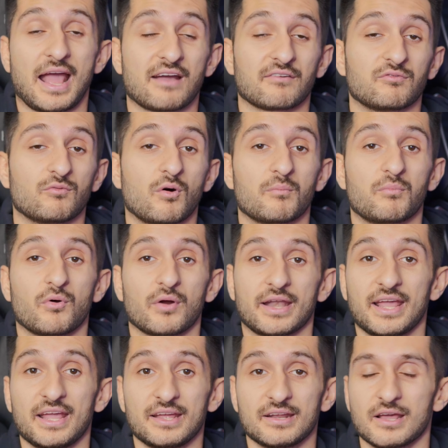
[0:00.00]

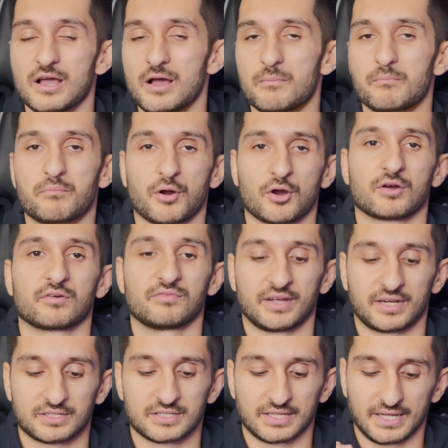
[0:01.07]
f1.8,
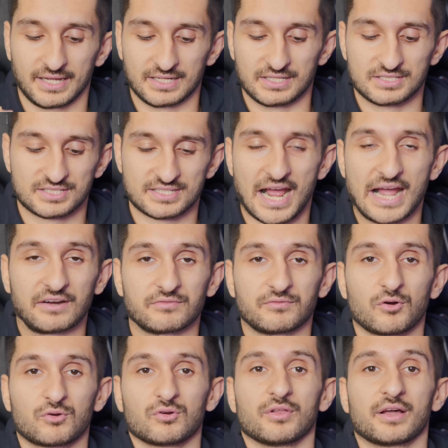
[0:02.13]
perfect, exact
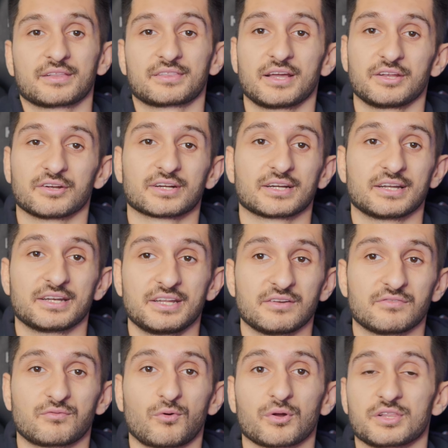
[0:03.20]
focal length that you're going to
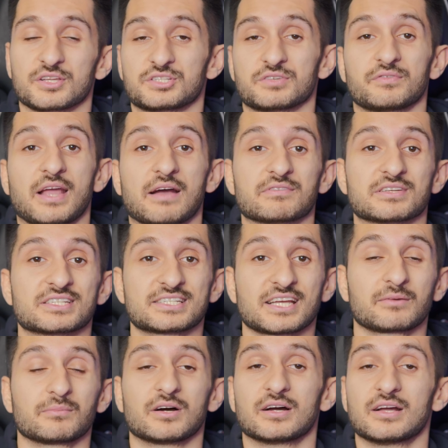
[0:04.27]
need for this. If you have a
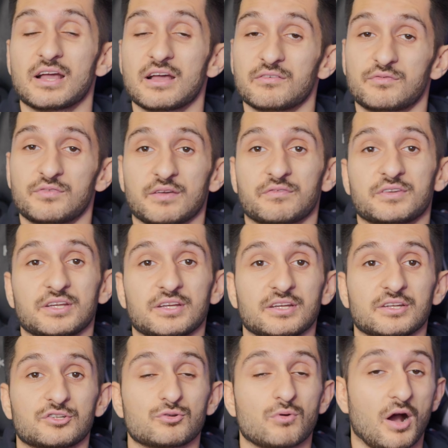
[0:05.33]
Sigma 50
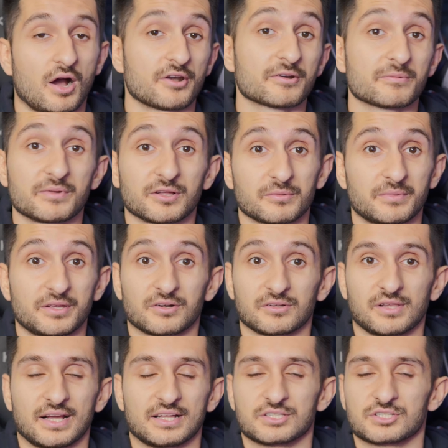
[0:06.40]
to 100 millimeter
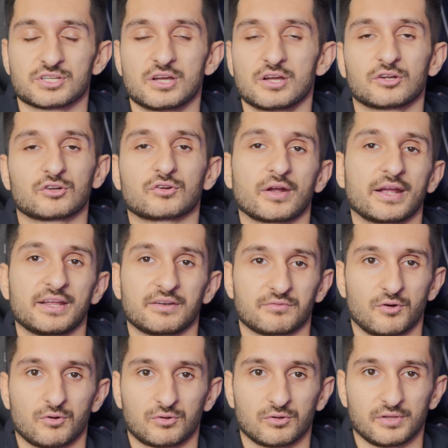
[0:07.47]
lens, great
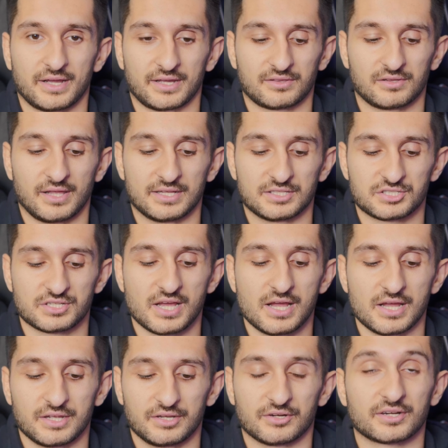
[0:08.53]
focal length lens.
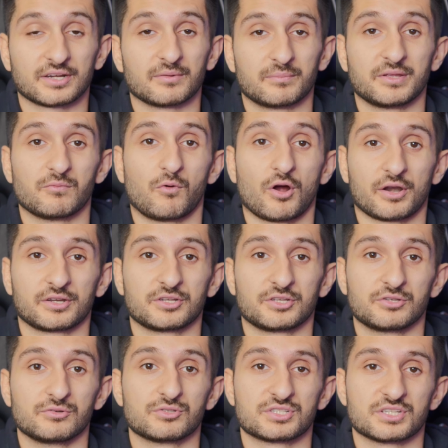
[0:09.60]
You're going to be wanting to
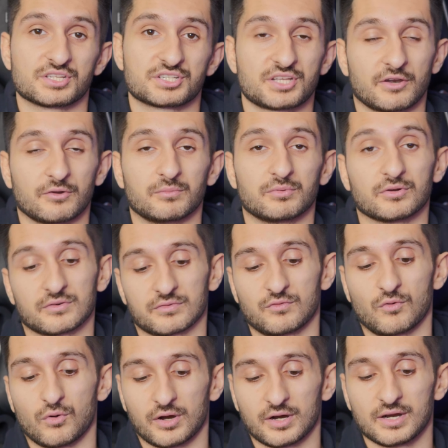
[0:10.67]
use this subtle blur
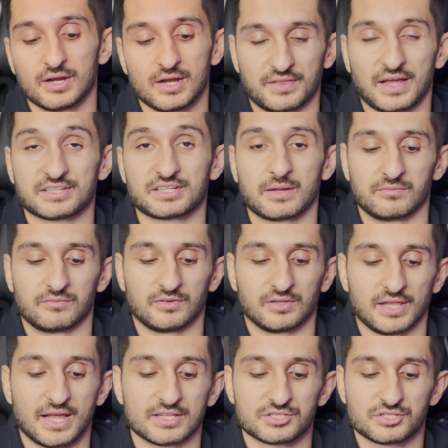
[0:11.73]
for that type of a
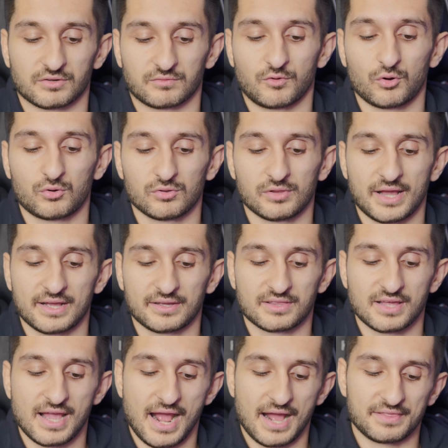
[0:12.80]
lens or focal length.
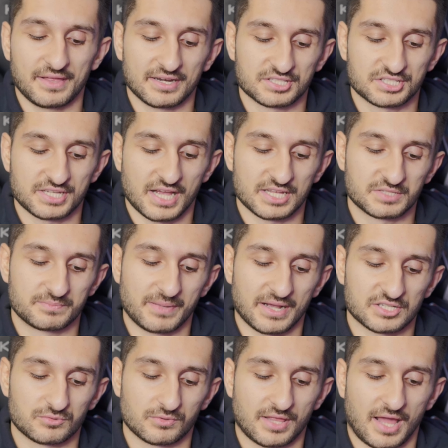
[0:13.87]
And then it says
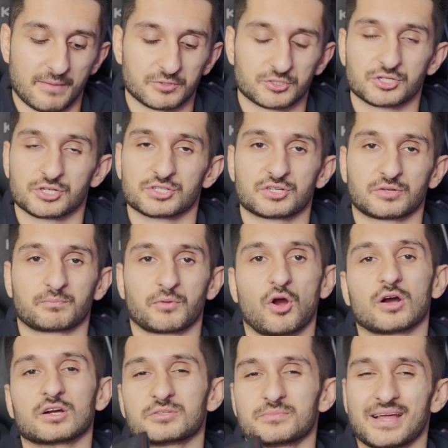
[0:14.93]
best with apertures
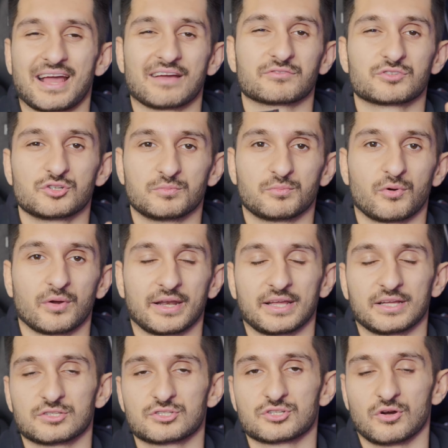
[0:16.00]
approximate
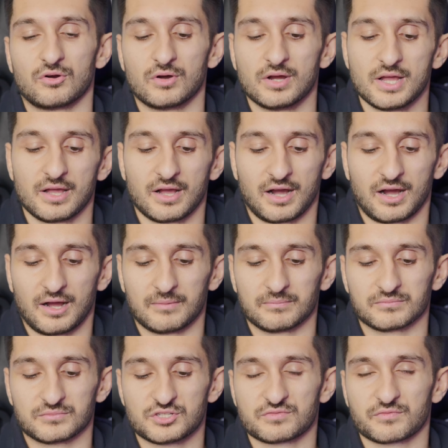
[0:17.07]
f2.8. So
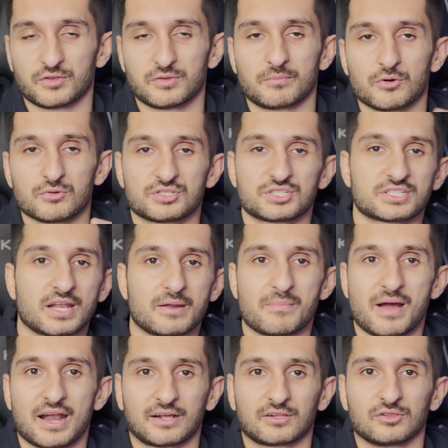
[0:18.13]
just for the most
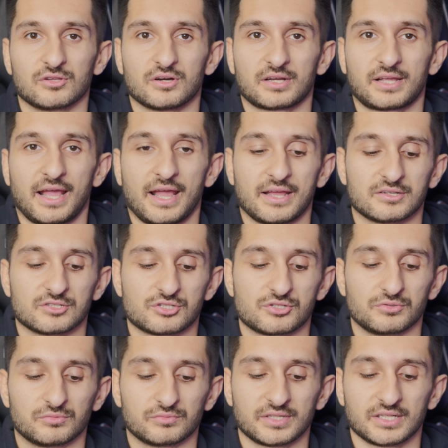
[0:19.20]
cinematic look and
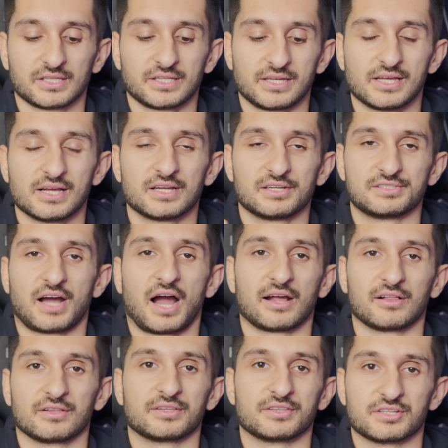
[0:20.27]
to really
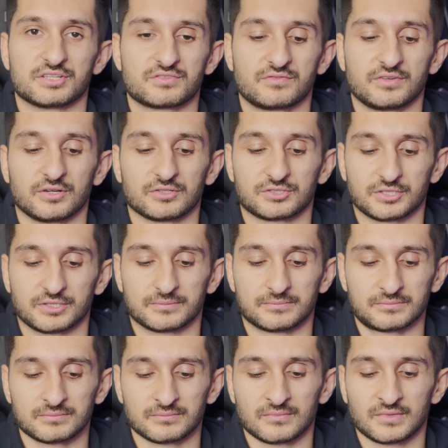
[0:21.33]
dial in this filter.
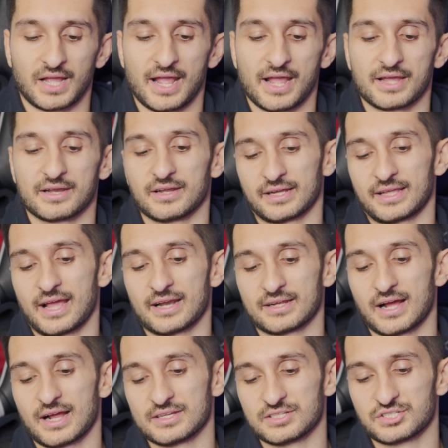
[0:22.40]
And again,
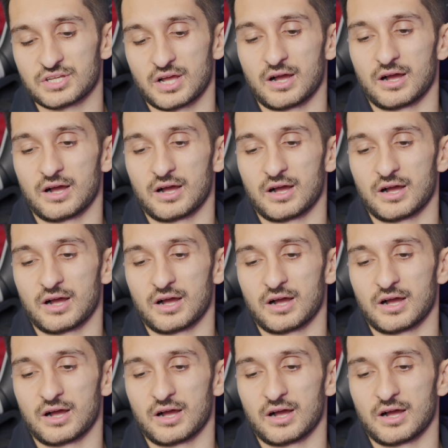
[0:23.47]
guys,